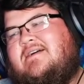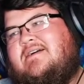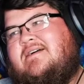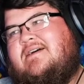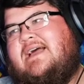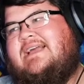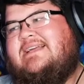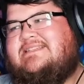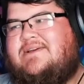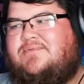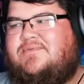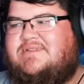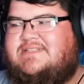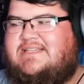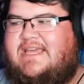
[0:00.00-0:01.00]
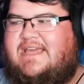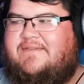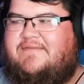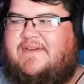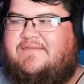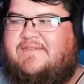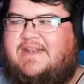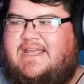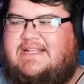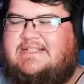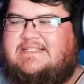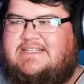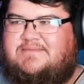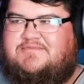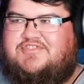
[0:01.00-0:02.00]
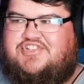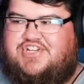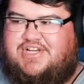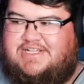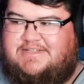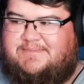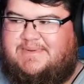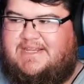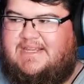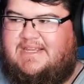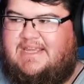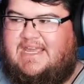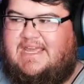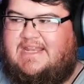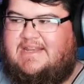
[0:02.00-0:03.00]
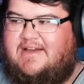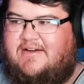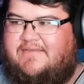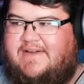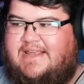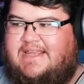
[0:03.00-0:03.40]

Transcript: I guess I will say if, if it ends up just being Gandalf, I